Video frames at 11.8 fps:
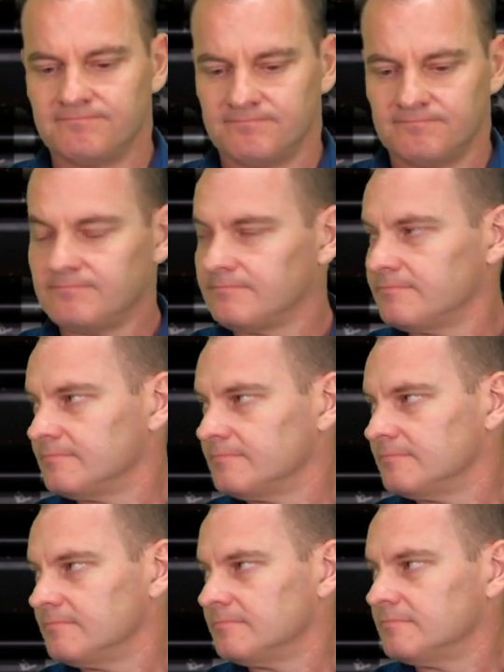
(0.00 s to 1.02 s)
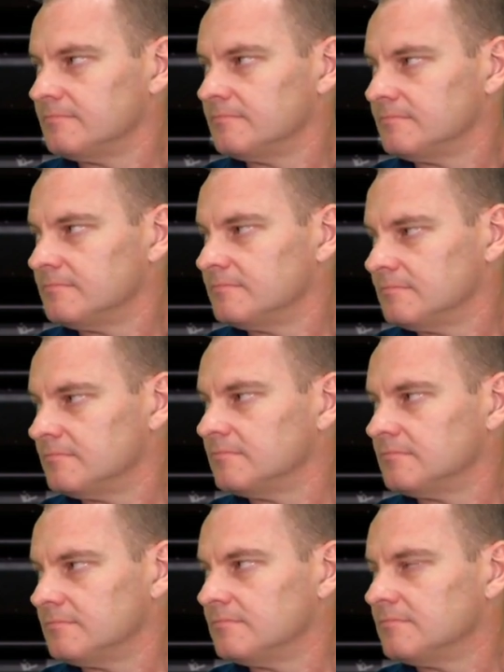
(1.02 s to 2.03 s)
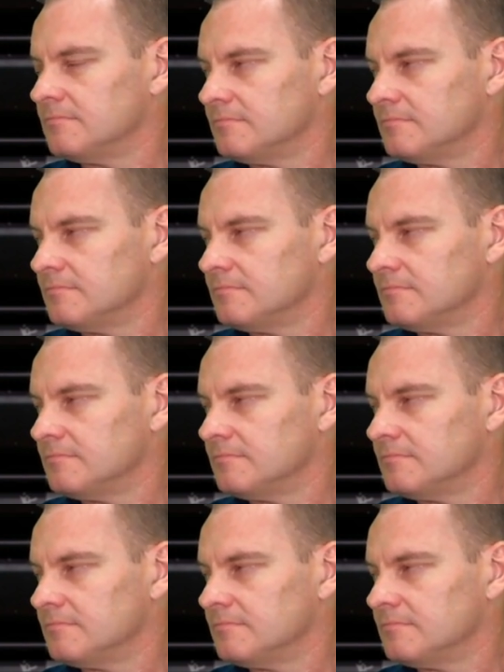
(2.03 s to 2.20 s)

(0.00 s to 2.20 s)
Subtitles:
No words are spoken by the person on screen.